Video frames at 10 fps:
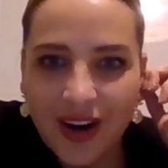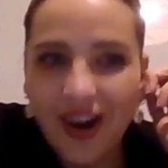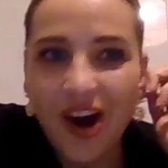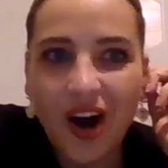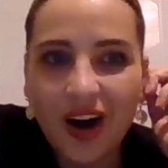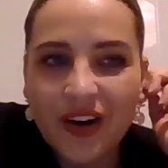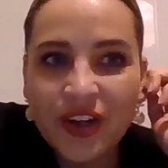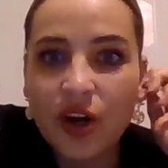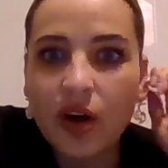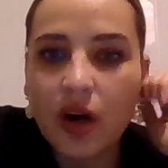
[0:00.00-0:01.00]
are
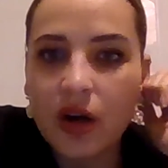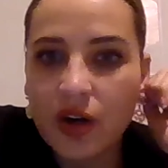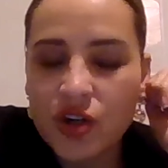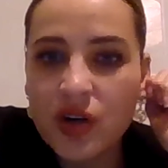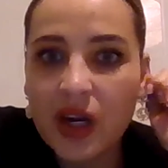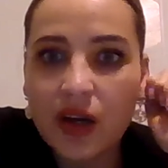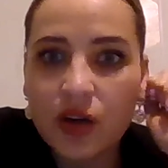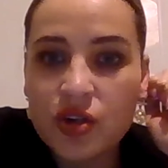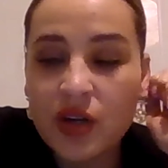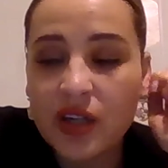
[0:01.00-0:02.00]

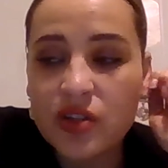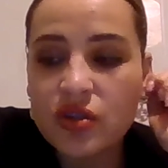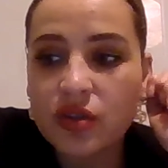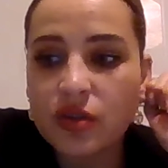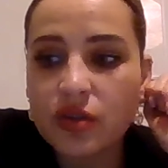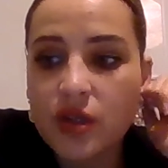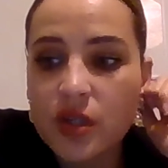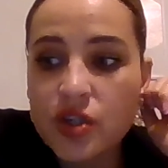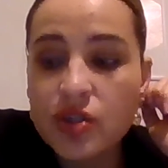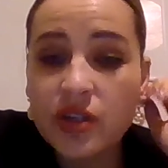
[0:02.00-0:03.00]
trying to
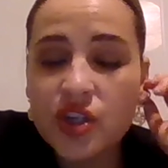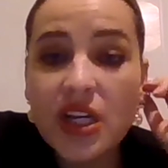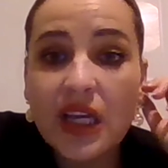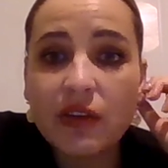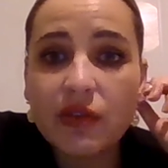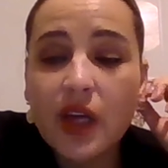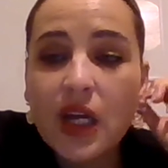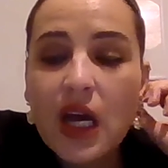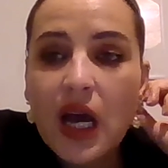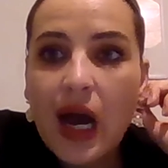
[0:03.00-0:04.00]
achieve.
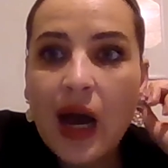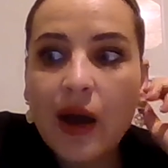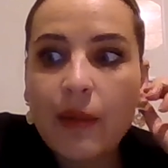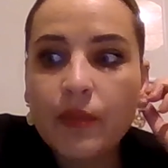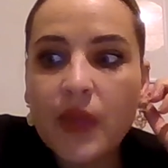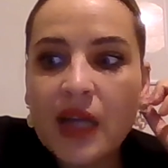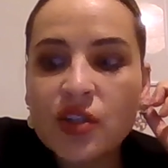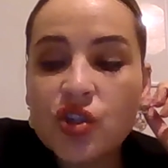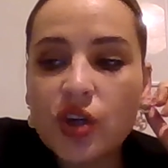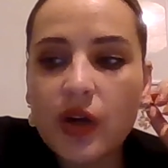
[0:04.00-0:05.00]
And
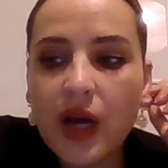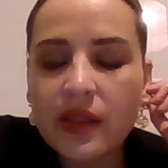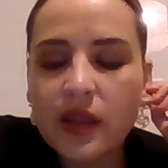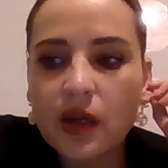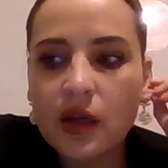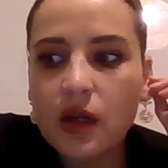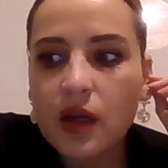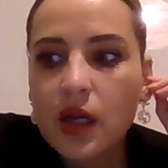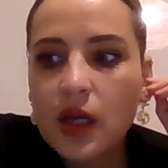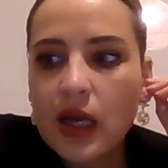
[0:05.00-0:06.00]
so I think,
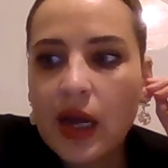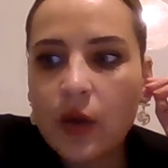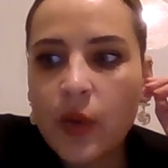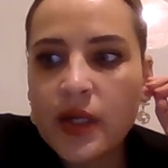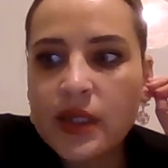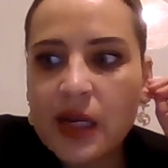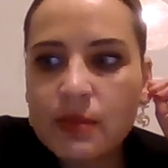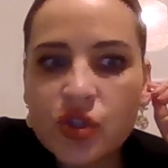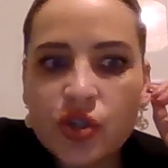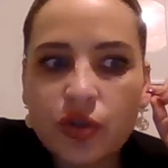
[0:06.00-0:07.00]
like when it
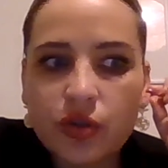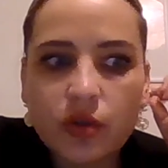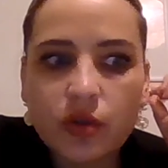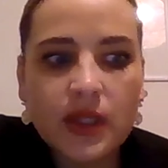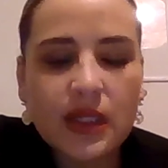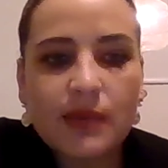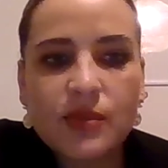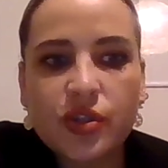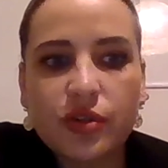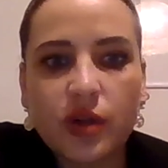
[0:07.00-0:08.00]
comes to
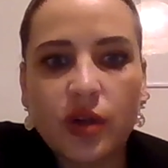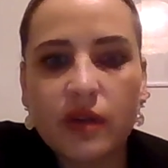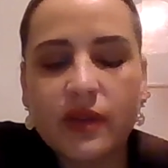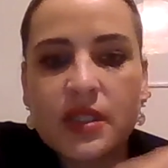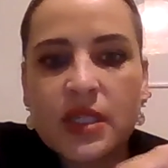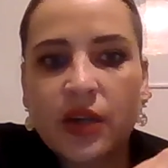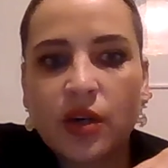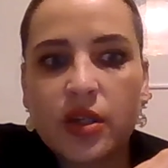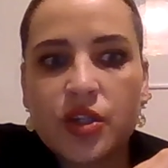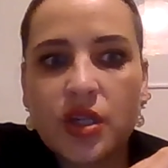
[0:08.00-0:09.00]
a lot of the
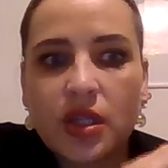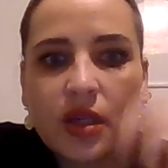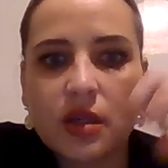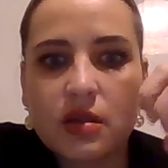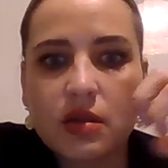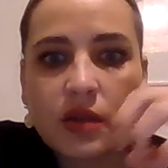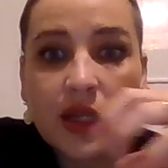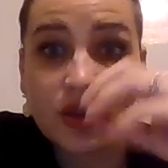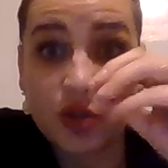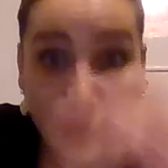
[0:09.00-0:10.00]
technology
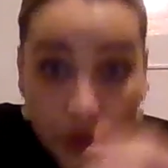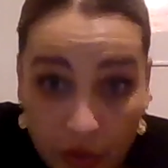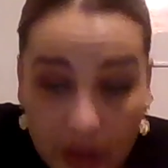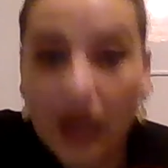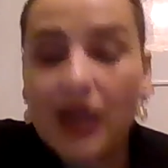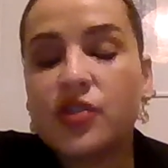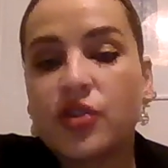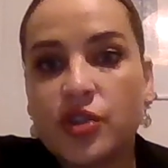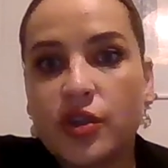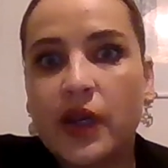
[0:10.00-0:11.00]
that you guys are
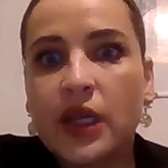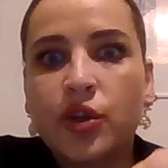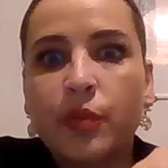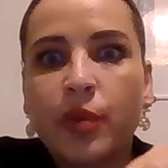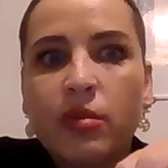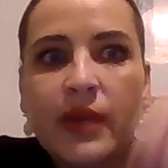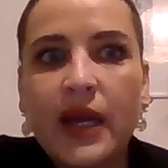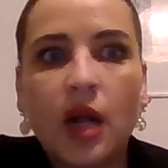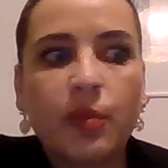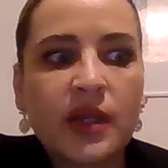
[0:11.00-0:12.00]
doing, you're probably
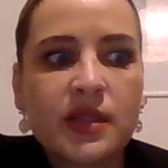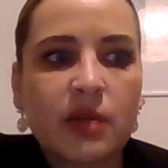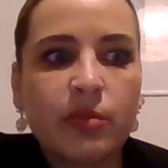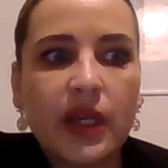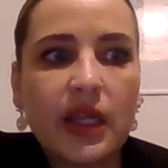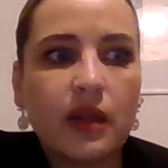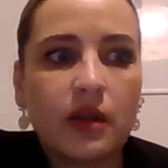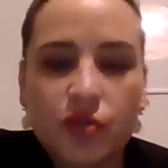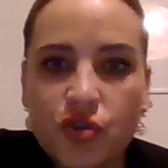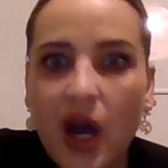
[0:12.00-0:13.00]
helping somebody
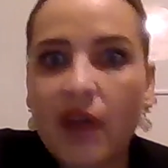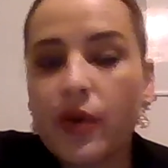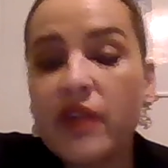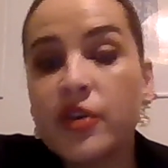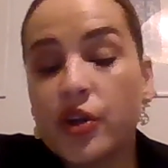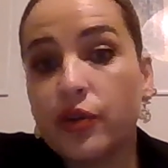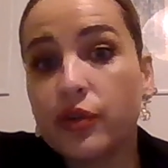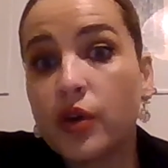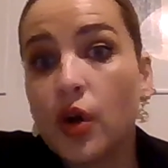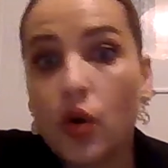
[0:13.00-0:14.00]
drive revenue
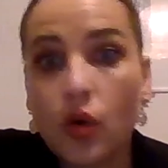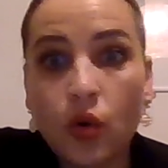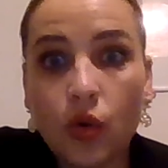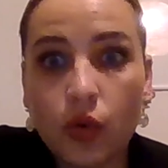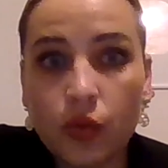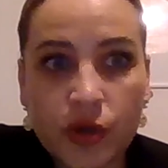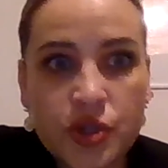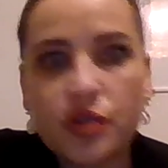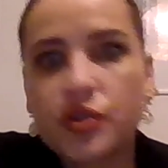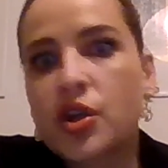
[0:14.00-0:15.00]
or
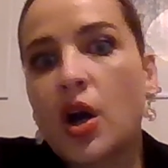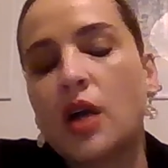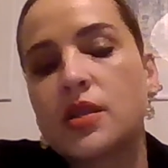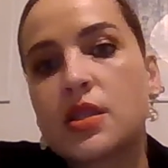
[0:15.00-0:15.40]
reduce cost.